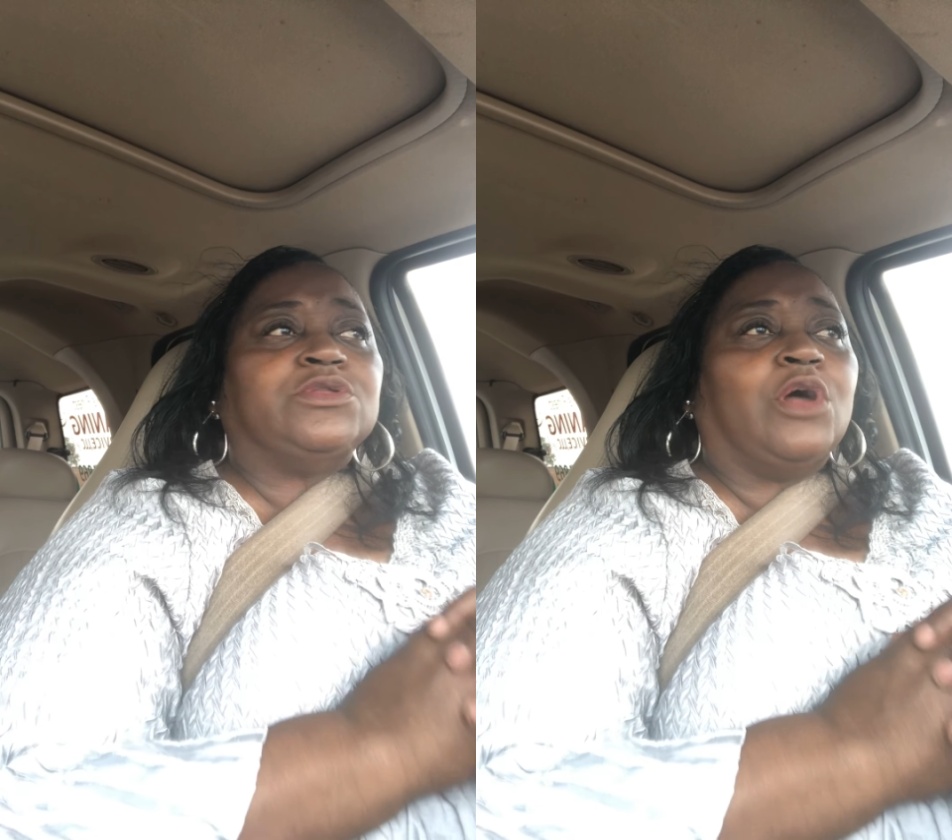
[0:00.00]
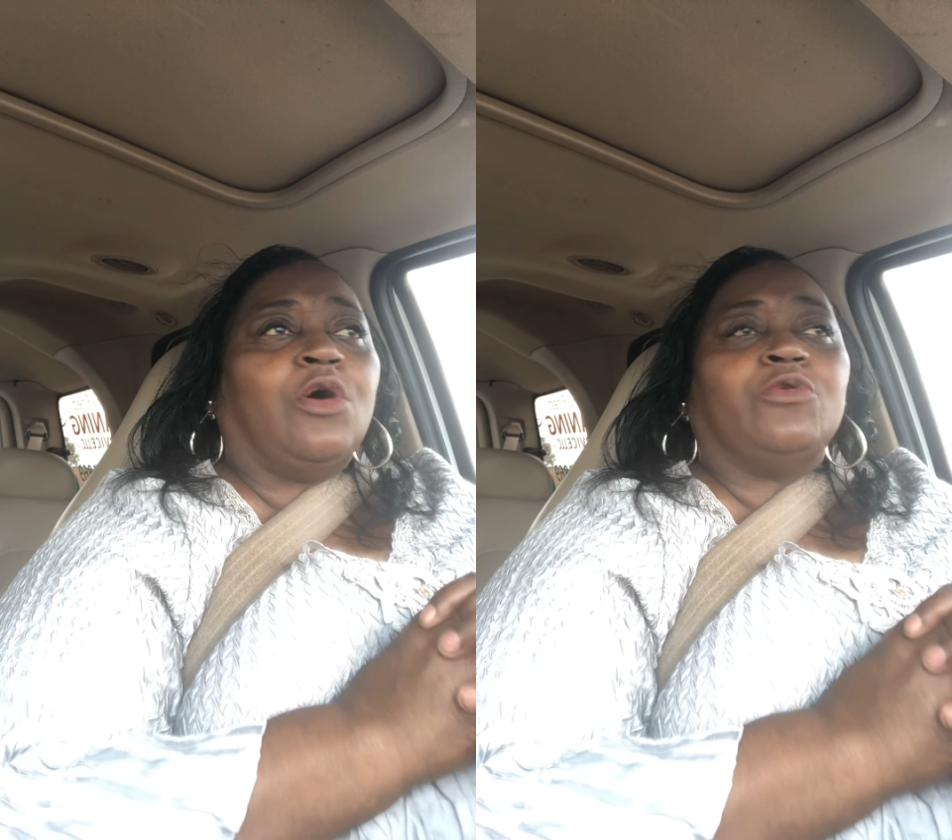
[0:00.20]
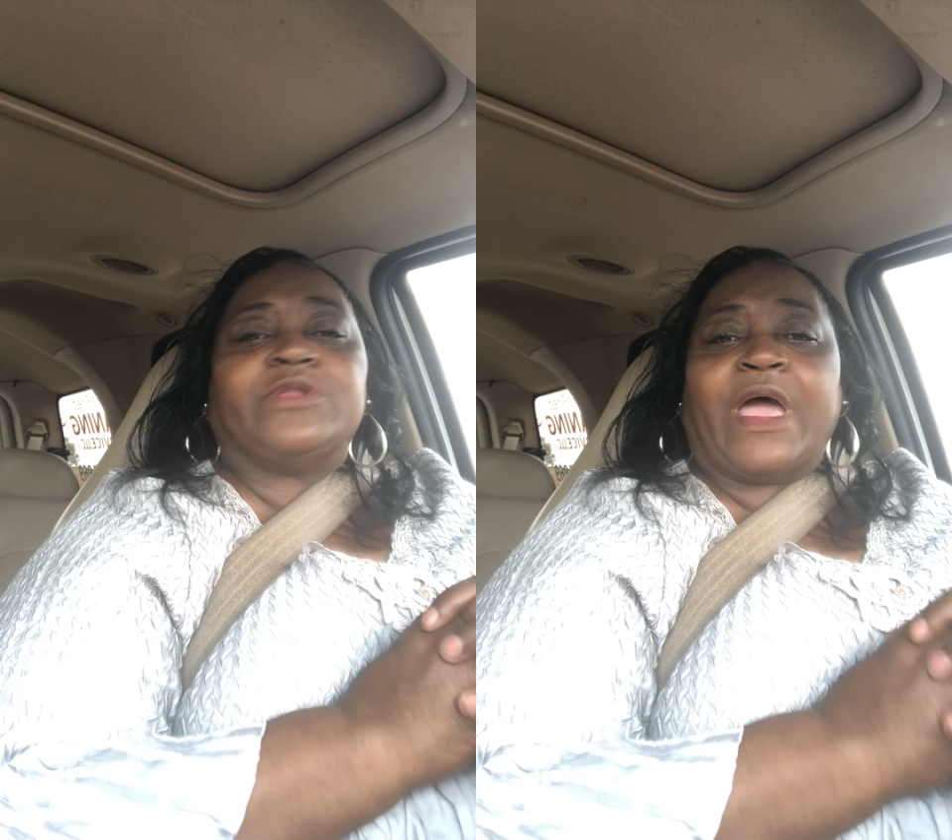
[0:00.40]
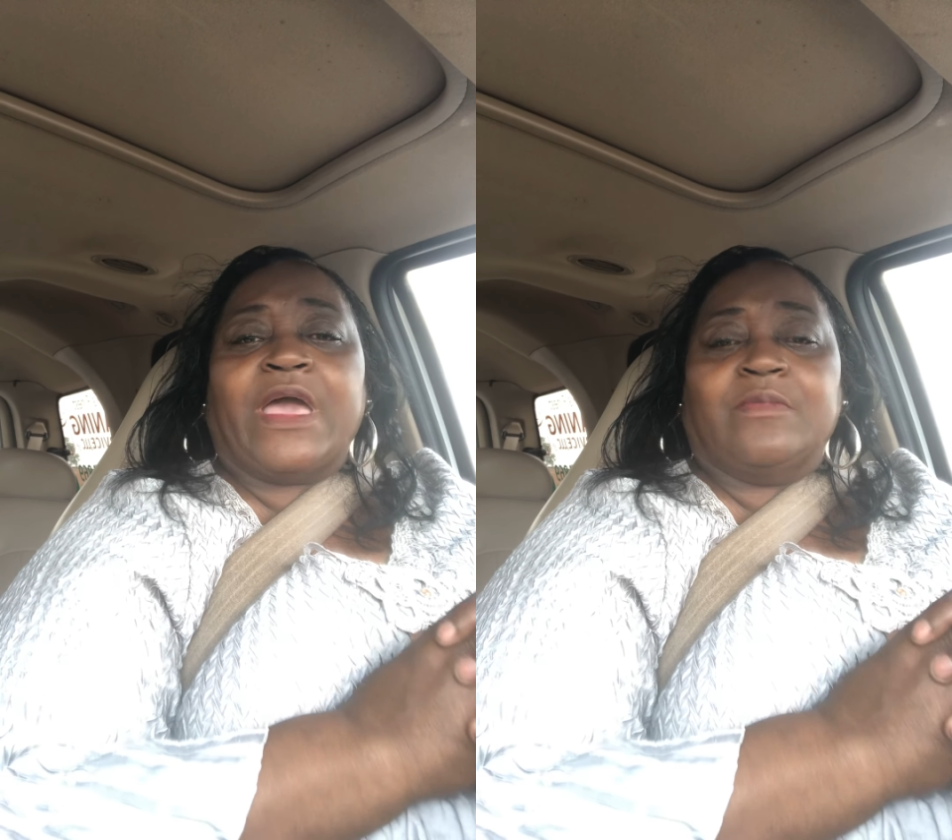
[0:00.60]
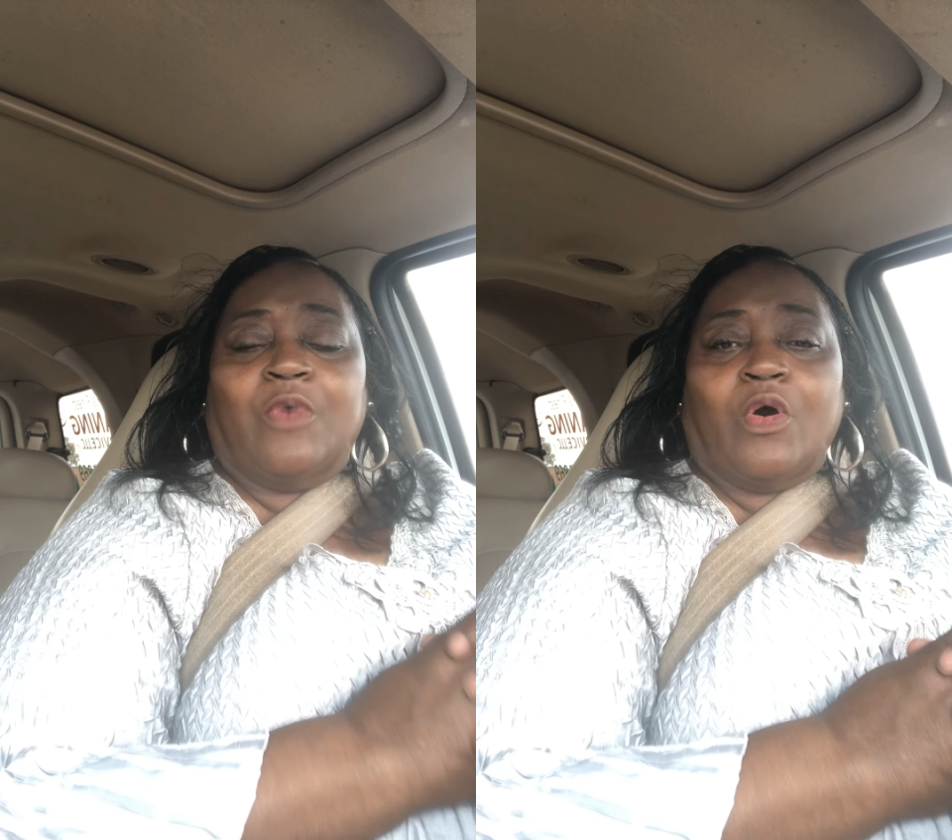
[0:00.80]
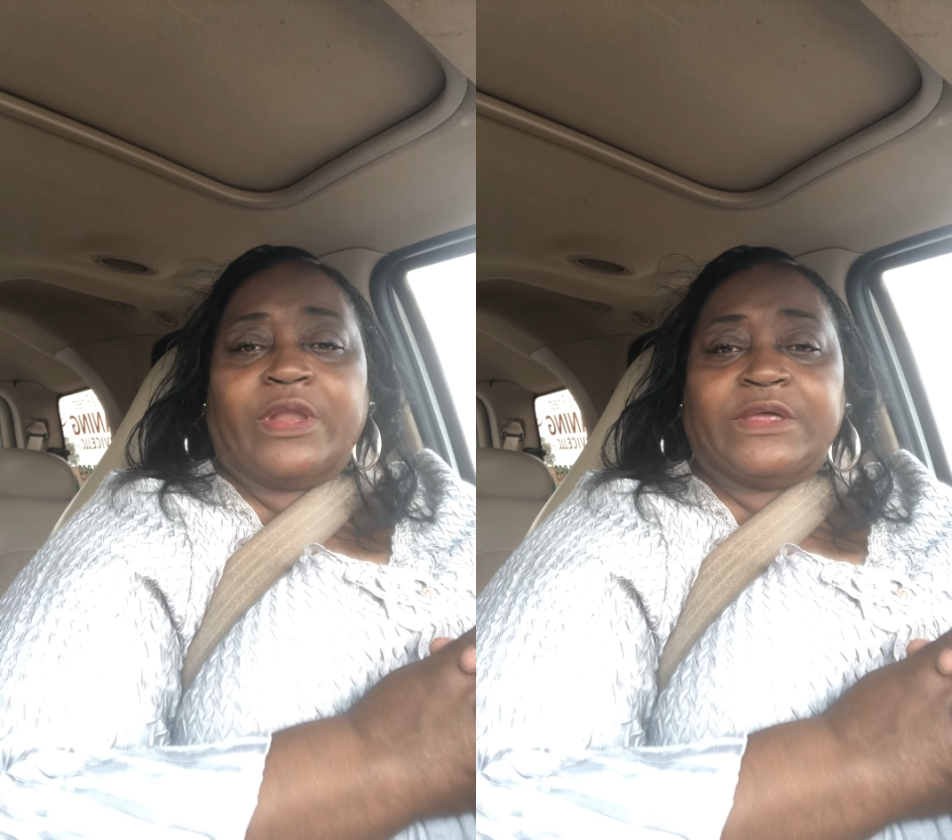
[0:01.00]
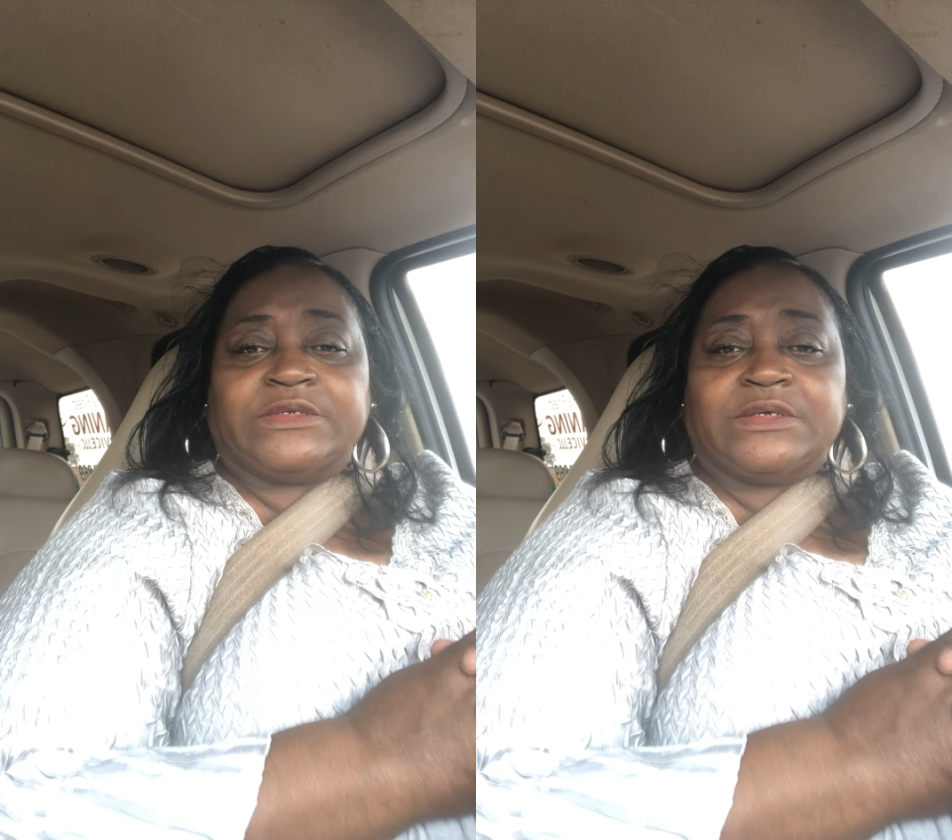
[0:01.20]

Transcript: no name on it.